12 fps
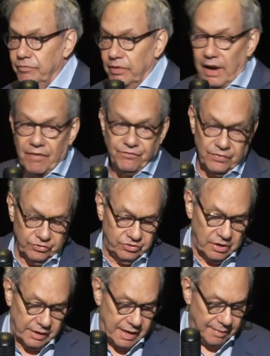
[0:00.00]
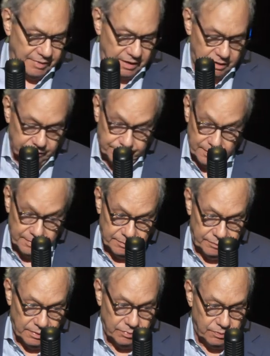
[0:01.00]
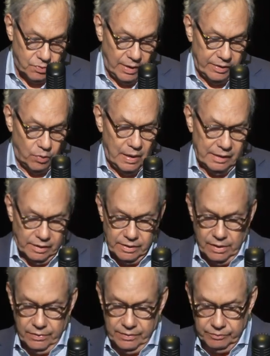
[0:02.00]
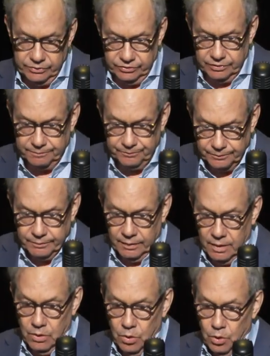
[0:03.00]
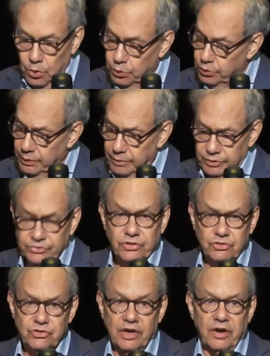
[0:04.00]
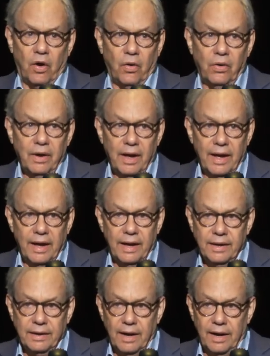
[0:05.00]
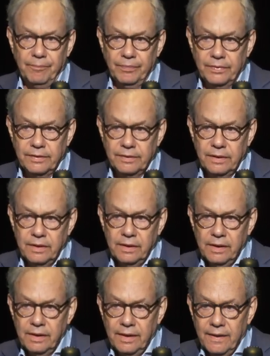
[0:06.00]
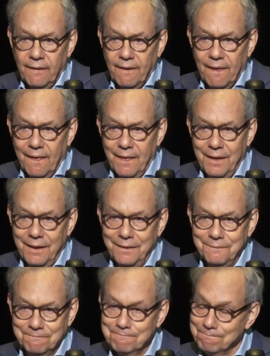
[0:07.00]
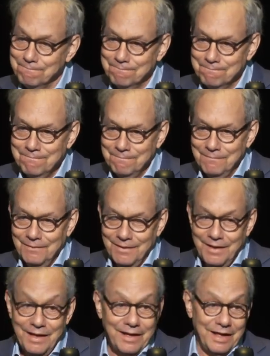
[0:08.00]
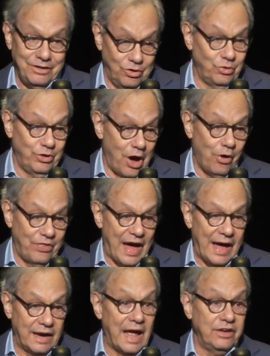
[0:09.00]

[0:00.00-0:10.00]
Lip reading: When I first started coming here quite a while ago, it was a shithole. And you know that.